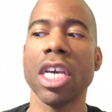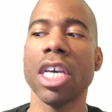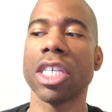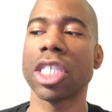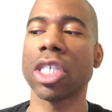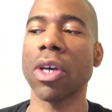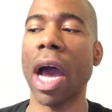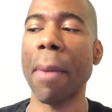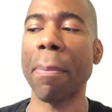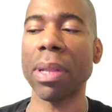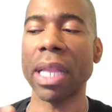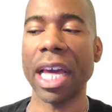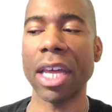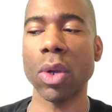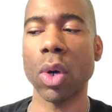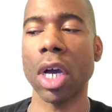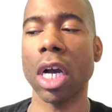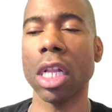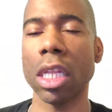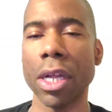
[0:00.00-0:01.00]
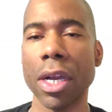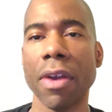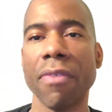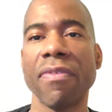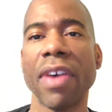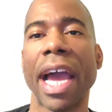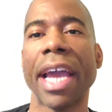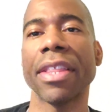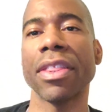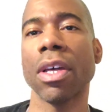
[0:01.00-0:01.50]
So I plan on
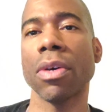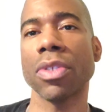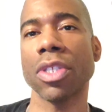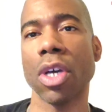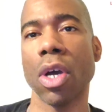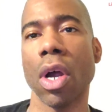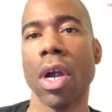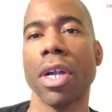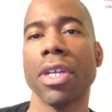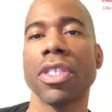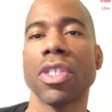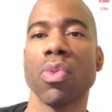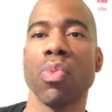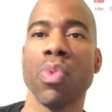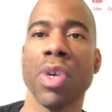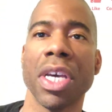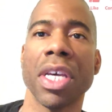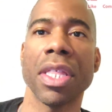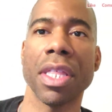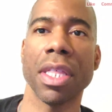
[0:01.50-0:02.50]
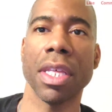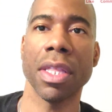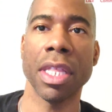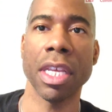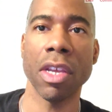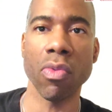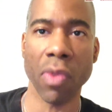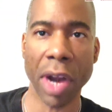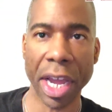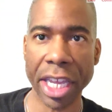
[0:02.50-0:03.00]
clarifying those cards with
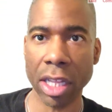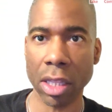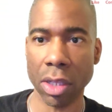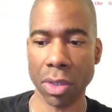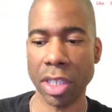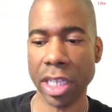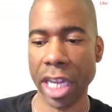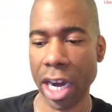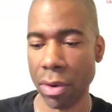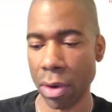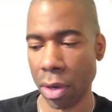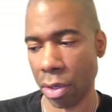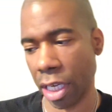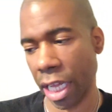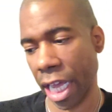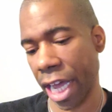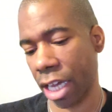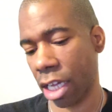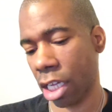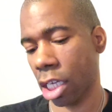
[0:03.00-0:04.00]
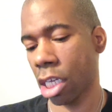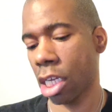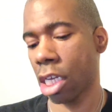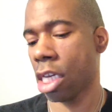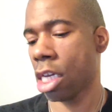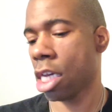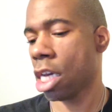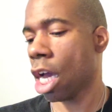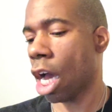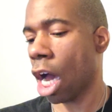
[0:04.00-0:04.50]
the regular tarot deck.
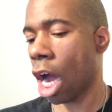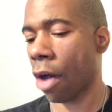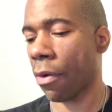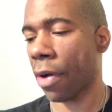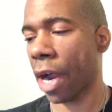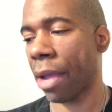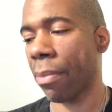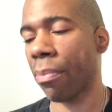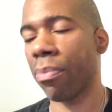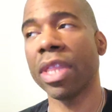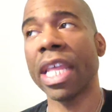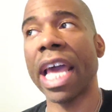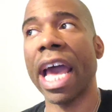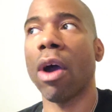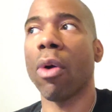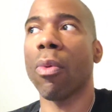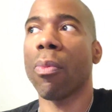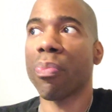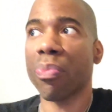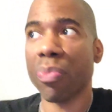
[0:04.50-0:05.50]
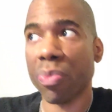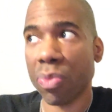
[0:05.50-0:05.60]
All right, now